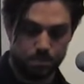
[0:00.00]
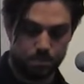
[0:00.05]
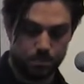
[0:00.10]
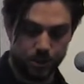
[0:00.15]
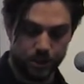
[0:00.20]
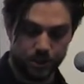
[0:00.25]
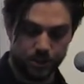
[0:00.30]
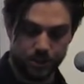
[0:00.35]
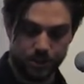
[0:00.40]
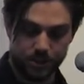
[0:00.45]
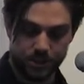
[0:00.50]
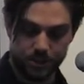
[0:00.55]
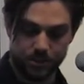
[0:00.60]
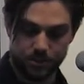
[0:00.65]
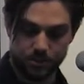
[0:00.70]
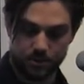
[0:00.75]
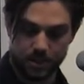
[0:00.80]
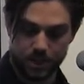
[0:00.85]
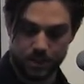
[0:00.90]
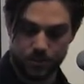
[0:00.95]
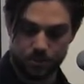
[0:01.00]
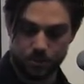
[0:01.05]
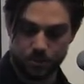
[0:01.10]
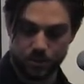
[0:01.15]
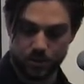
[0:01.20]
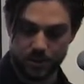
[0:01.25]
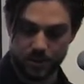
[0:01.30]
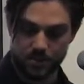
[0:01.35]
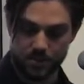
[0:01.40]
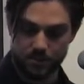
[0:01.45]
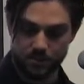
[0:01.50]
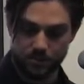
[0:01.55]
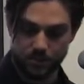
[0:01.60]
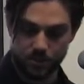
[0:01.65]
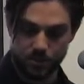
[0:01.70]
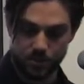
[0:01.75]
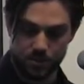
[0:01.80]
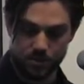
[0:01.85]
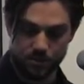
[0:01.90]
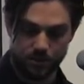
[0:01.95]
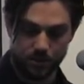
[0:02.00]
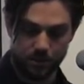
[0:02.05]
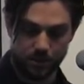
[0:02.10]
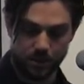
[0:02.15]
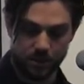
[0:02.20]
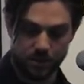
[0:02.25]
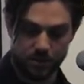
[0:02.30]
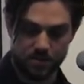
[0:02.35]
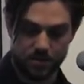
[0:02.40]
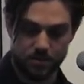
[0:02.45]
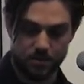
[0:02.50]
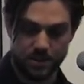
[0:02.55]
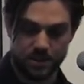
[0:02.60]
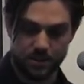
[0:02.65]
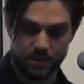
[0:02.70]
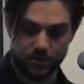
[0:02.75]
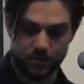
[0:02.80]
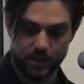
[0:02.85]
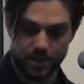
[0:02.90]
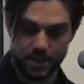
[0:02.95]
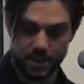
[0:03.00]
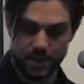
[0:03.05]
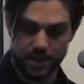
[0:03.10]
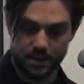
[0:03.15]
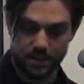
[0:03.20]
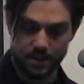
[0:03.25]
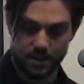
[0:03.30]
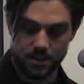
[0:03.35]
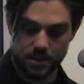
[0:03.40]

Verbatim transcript: poured into Dutch ports, fruits from across the Mediterranean,